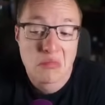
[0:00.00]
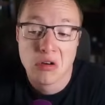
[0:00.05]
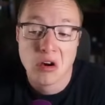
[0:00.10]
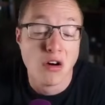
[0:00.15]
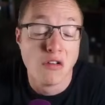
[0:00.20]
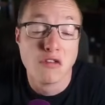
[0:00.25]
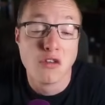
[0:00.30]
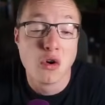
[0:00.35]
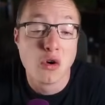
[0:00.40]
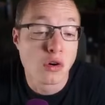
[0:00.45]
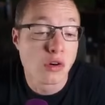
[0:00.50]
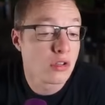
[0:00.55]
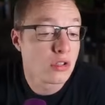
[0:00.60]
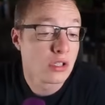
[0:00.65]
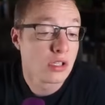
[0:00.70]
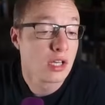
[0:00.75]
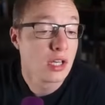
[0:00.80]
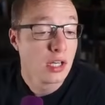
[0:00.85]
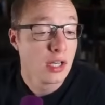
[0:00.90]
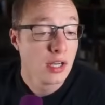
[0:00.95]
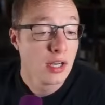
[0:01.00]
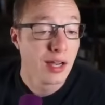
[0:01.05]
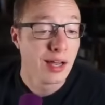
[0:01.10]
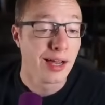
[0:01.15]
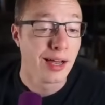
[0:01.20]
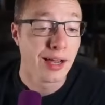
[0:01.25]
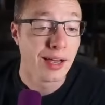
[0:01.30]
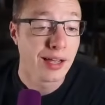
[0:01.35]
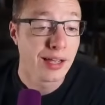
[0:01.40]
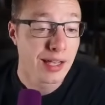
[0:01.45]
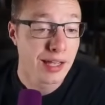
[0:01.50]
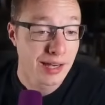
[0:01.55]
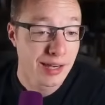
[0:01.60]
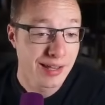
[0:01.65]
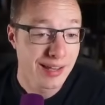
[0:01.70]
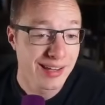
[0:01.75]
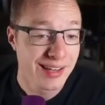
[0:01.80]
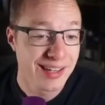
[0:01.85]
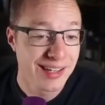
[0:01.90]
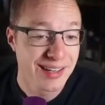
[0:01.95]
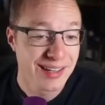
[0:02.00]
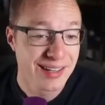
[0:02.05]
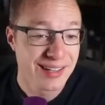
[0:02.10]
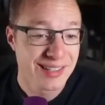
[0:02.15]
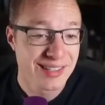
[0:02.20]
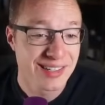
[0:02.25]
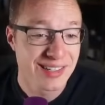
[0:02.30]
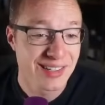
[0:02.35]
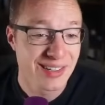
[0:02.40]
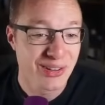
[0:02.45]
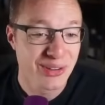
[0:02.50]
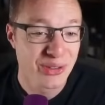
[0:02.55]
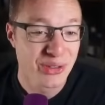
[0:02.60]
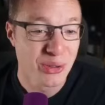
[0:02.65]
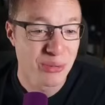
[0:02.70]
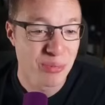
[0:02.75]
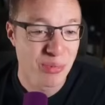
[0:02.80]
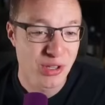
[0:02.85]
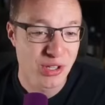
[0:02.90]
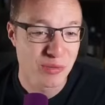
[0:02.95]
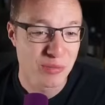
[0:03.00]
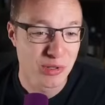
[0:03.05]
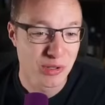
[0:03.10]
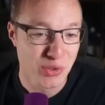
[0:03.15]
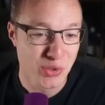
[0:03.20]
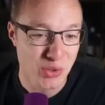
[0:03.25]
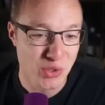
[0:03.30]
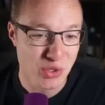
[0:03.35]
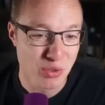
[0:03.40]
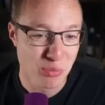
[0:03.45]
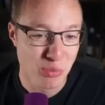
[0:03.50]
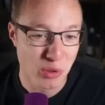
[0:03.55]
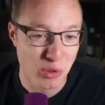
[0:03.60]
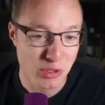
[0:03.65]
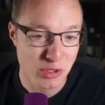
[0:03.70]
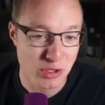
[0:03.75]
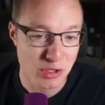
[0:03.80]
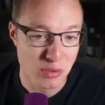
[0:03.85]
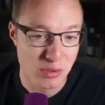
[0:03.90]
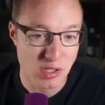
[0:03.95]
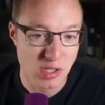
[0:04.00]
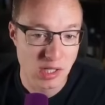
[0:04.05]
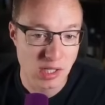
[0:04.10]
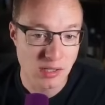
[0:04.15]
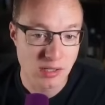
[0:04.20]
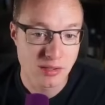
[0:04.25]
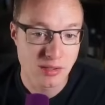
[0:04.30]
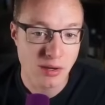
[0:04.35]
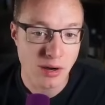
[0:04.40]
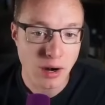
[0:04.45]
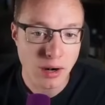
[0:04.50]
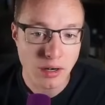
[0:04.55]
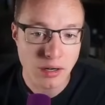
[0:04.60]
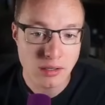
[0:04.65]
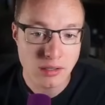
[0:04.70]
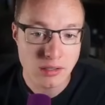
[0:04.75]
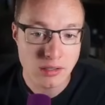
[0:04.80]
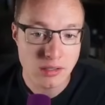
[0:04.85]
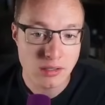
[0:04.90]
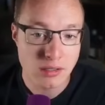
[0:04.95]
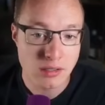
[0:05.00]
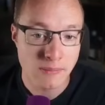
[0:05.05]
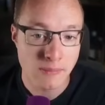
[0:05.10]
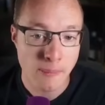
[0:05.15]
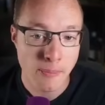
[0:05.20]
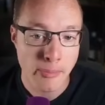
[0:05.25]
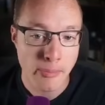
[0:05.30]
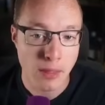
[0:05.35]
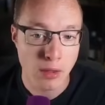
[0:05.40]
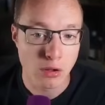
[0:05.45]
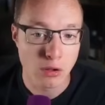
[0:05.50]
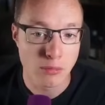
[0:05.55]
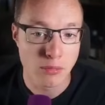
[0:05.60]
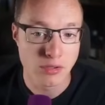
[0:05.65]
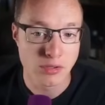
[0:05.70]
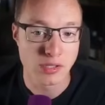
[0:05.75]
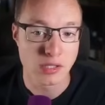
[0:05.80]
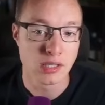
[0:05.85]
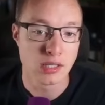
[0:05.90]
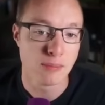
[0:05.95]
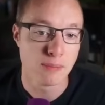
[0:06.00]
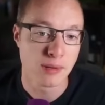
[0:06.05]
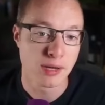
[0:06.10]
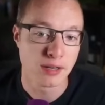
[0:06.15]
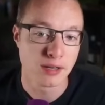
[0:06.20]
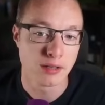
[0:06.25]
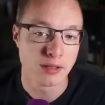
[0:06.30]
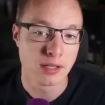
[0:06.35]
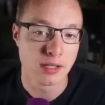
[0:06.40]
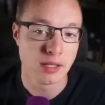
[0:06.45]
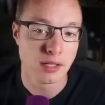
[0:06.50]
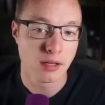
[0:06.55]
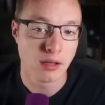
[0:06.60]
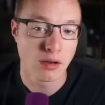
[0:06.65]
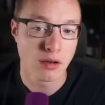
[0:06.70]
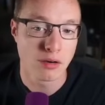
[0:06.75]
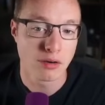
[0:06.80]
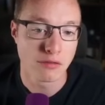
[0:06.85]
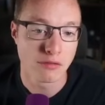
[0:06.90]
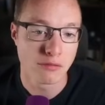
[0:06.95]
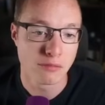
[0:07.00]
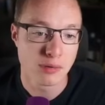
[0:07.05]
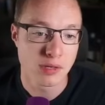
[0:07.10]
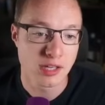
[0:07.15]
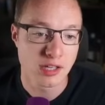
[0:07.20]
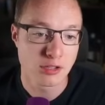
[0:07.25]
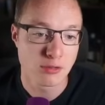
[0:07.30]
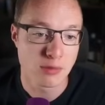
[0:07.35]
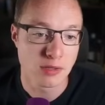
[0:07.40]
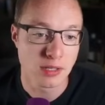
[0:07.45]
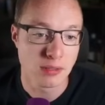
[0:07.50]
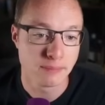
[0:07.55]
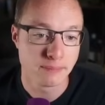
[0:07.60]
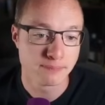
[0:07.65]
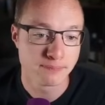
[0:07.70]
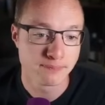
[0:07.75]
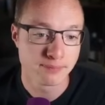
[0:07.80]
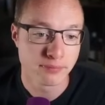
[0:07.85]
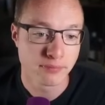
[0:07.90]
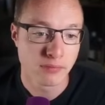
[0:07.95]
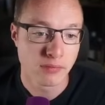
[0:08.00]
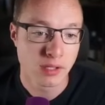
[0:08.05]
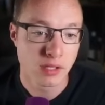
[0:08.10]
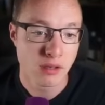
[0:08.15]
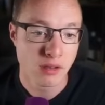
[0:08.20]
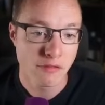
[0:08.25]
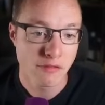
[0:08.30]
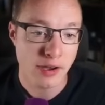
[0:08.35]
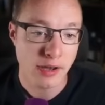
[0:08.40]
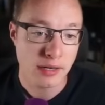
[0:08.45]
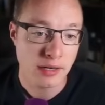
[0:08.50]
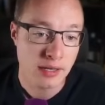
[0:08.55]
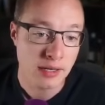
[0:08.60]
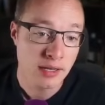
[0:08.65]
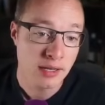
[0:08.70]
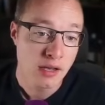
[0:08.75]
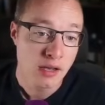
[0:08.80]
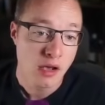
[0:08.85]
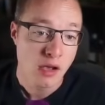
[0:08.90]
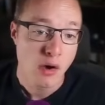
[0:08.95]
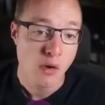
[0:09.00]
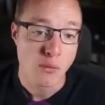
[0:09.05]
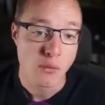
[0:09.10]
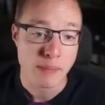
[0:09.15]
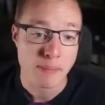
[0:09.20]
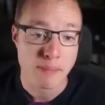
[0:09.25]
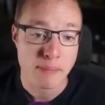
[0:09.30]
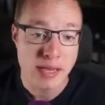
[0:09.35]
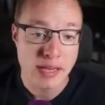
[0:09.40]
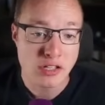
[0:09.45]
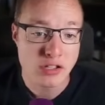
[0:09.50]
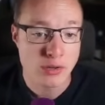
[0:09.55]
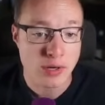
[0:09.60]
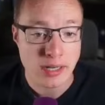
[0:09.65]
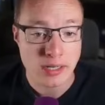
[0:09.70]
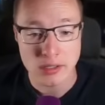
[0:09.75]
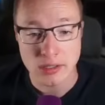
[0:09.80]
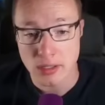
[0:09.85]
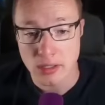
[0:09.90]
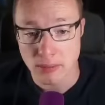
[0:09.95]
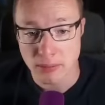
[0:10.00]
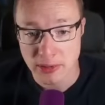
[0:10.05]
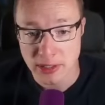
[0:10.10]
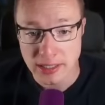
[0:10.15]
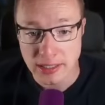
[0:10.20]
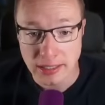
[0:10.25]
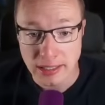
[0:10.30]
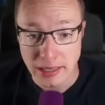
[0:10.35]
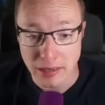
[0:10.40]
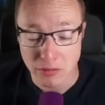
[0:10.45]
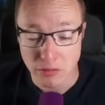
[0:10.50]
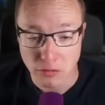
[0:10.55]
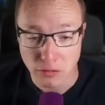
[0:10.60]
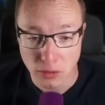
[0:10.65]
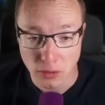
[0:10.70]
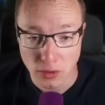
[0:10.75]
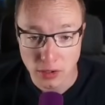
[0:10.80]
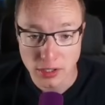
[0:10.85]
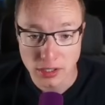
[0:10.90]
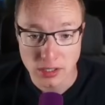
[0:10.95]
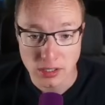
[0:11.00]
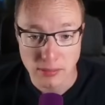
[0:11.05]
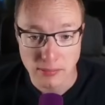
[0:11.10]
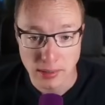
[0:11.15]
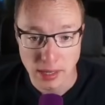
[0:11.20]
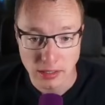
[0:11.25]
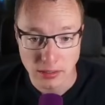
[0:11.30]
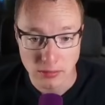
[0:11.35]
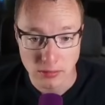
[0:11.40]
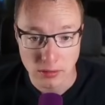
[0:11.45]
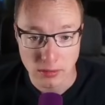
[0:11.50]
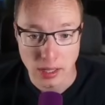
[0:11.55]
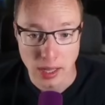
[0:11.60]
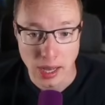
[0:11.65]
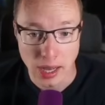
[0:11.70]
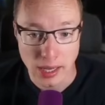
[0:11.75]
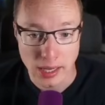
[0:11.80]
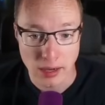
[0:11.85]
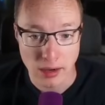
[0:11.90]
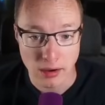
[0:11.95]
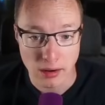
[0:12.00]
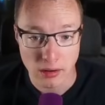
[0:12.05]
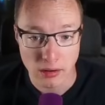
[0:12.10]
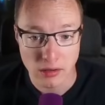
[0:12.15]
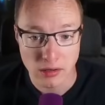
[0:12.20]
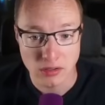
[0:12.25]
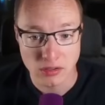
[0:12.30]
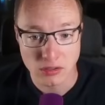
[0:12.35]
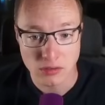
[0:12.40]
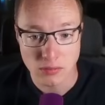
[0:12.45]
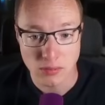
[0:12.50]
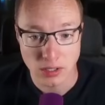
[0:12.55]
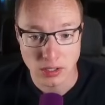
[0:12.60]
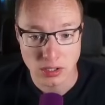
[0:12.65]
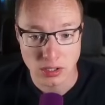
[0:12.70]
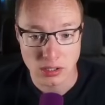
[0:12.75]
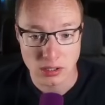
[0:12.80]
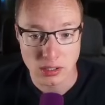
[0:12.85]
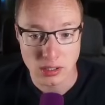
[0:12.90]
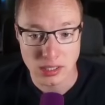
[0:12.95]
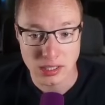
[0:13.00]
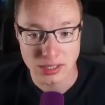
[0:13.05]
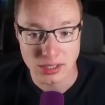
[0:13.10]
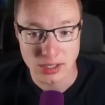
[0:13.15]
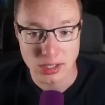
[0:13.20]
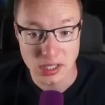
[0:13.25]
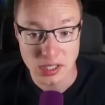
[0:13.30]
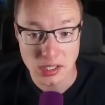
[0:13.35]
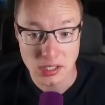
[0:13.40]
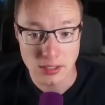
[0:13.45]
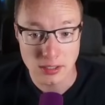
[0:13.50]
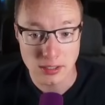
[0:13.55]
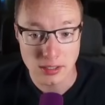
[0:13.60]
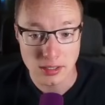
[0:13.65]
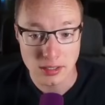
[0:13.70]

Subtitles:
Of course, it is also possible to support new JIT targets almost independently of PHP. Finally, we may try to completely avoid the manual IR construction in JIT.